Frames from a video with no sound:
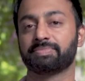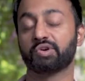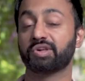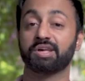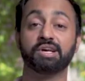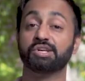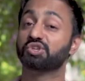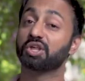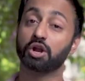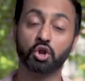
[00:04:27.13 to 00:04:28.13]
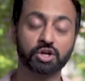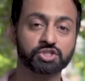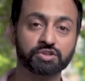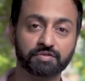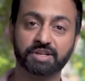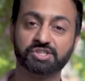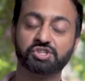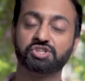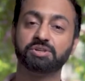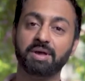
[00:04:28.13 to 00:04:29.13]
Okay, so there are lots of
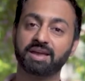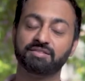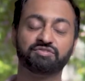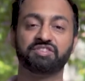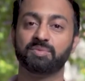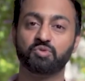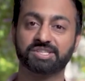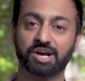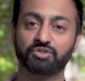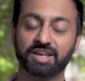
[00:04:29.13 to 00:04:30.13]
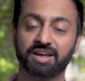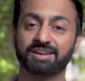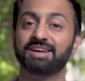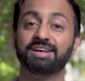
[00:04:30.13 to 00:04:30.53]
decision-making frameworks out there.